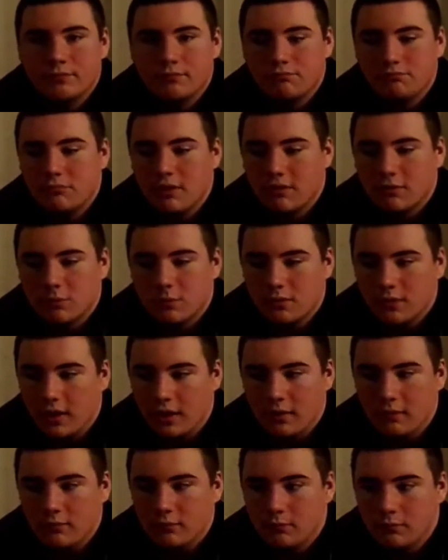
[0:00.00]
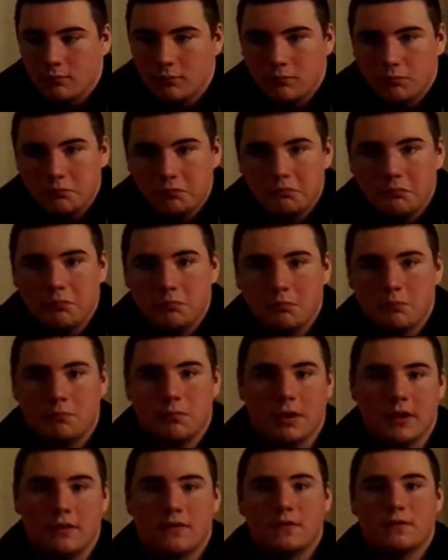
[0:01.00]
This was it.
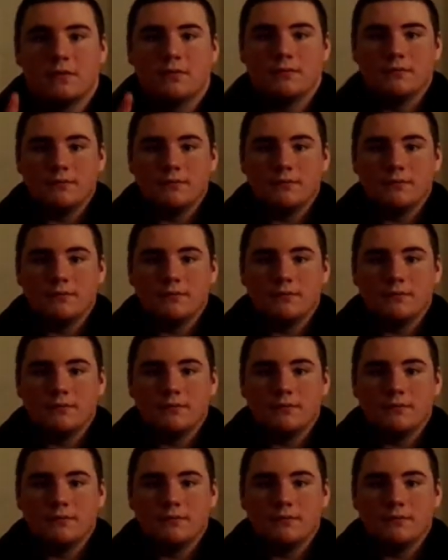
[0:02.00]
Peace.